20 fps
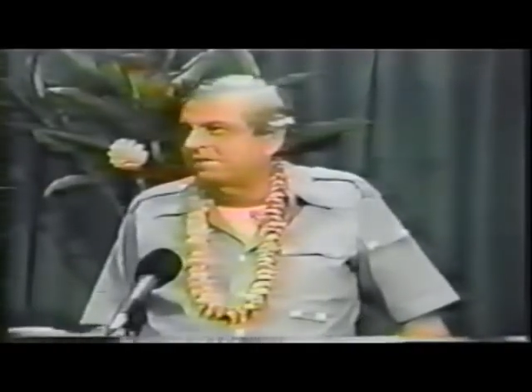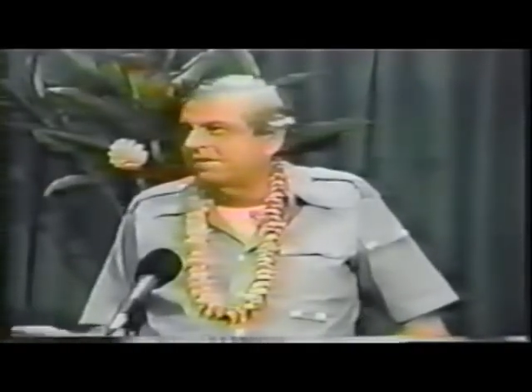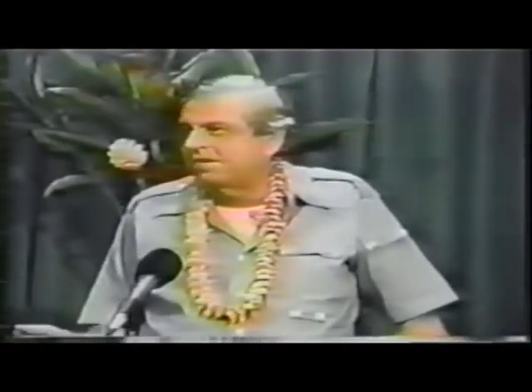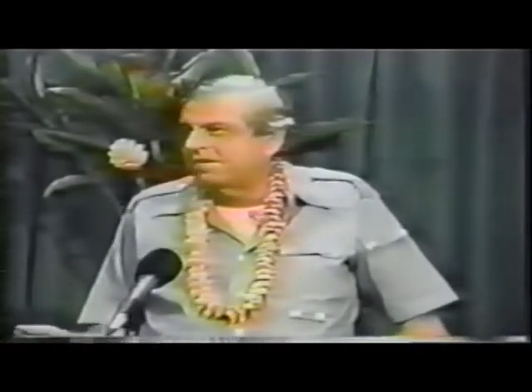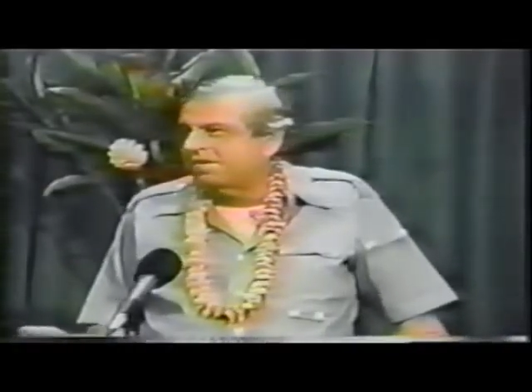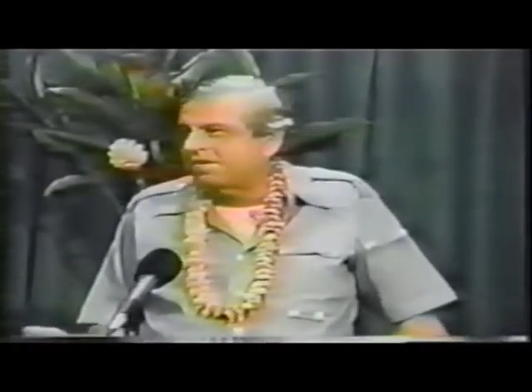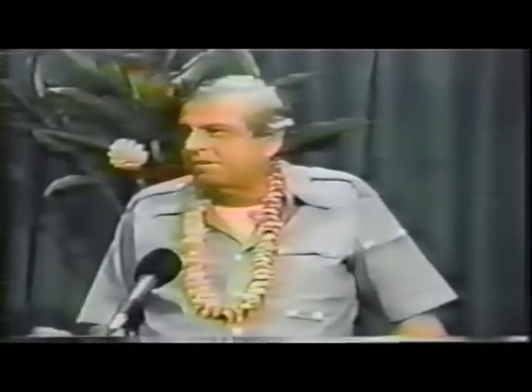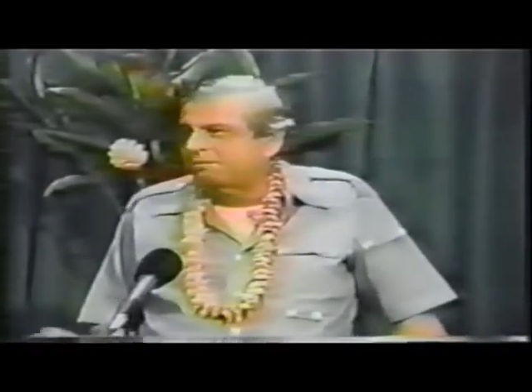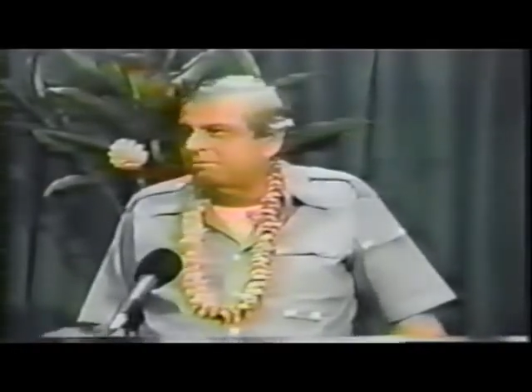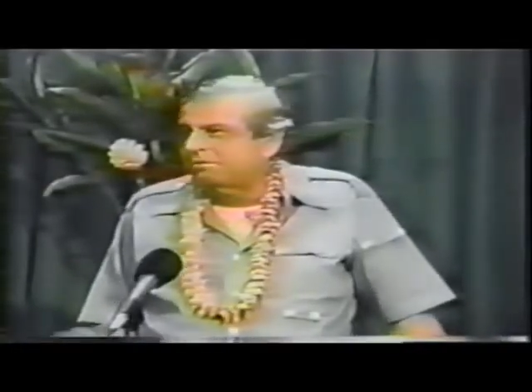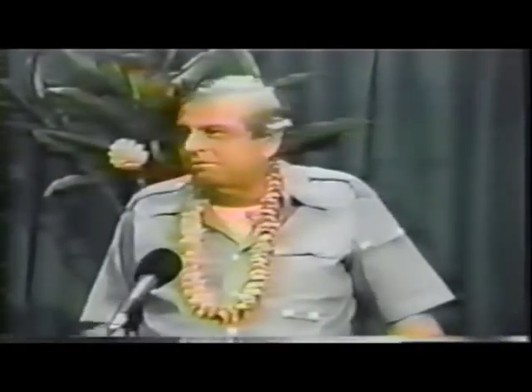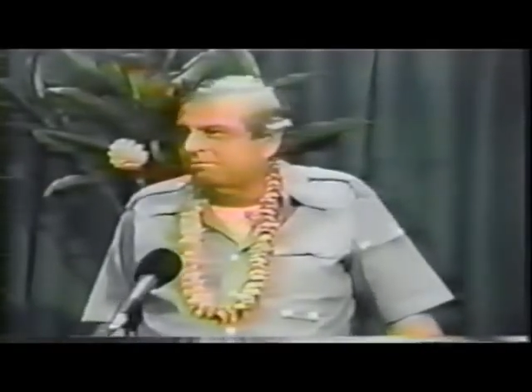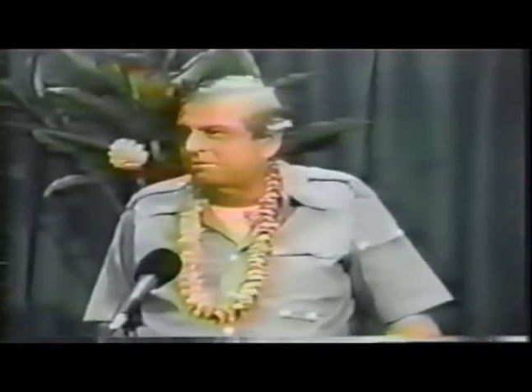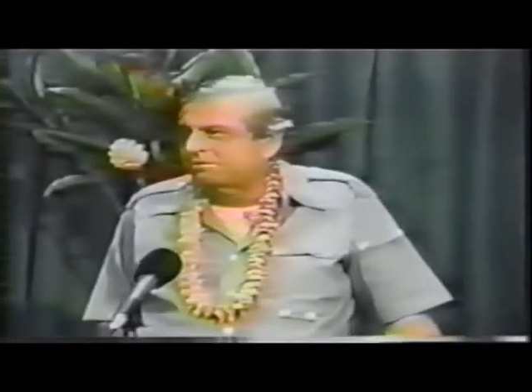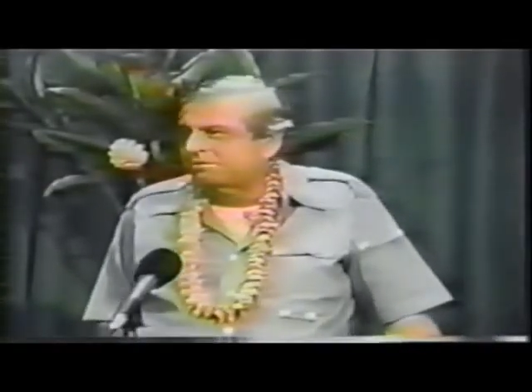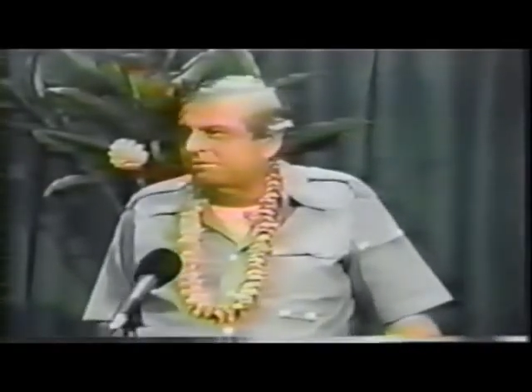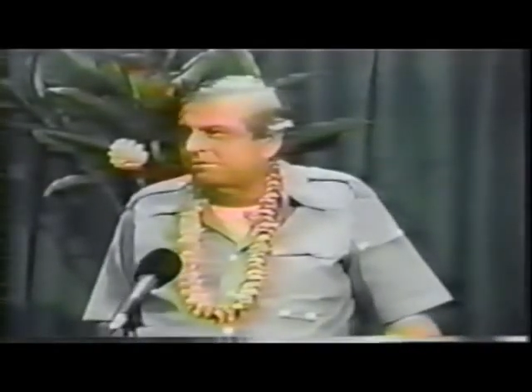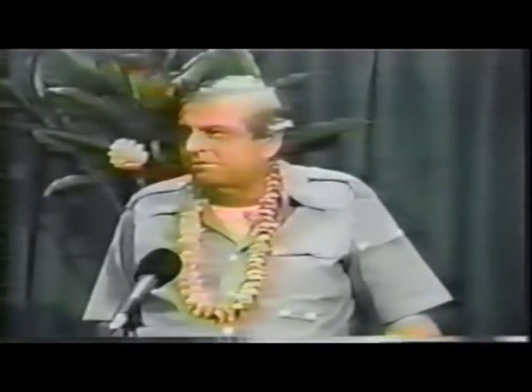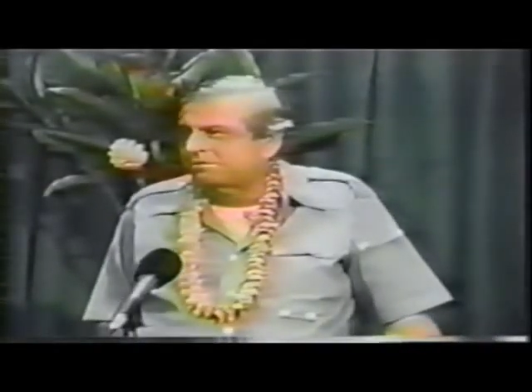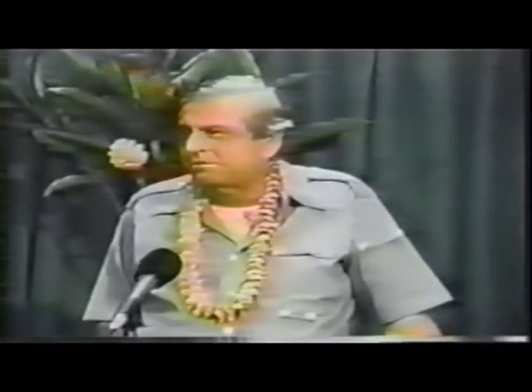had been
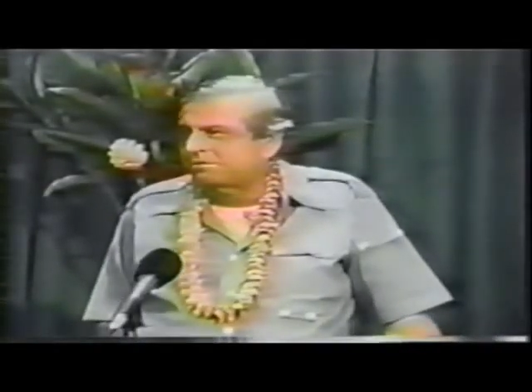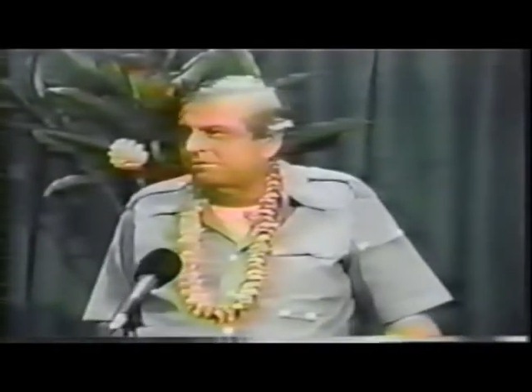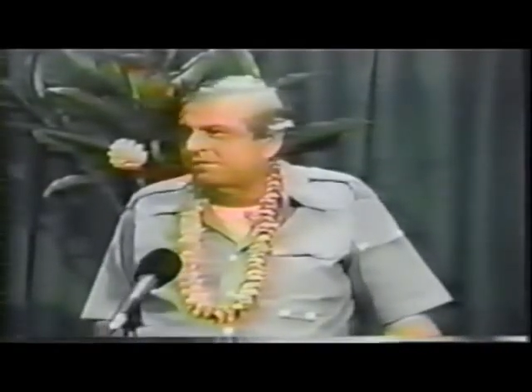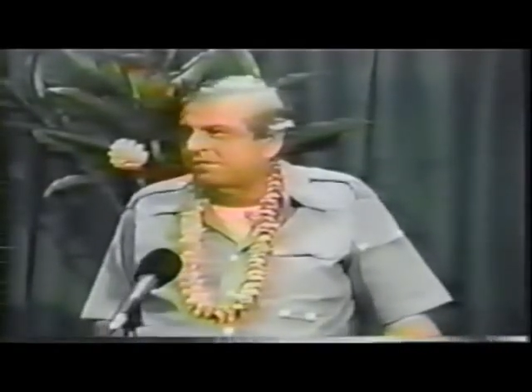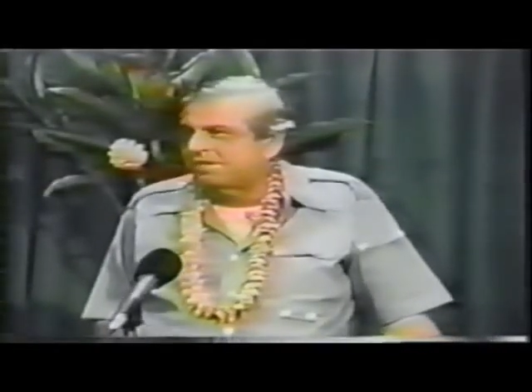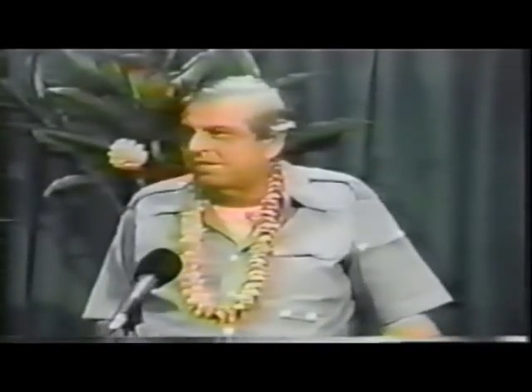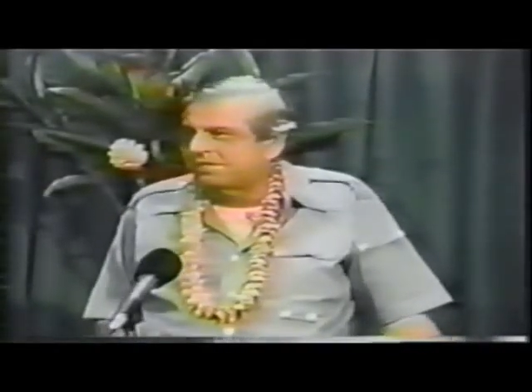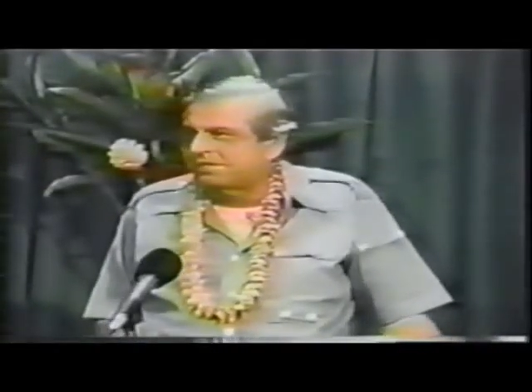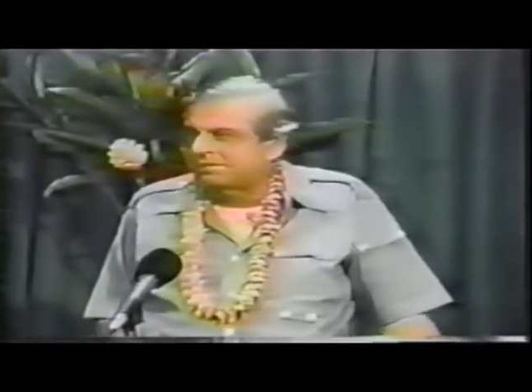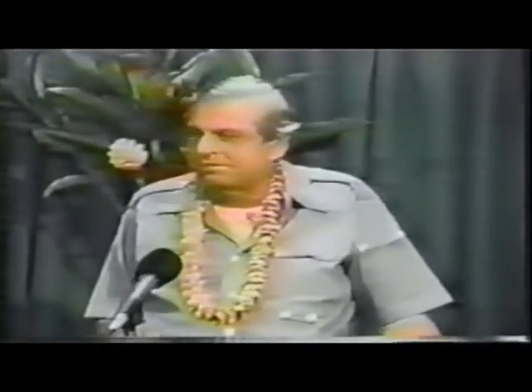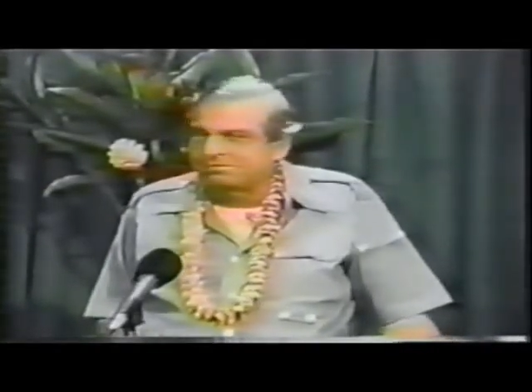resolved or Now,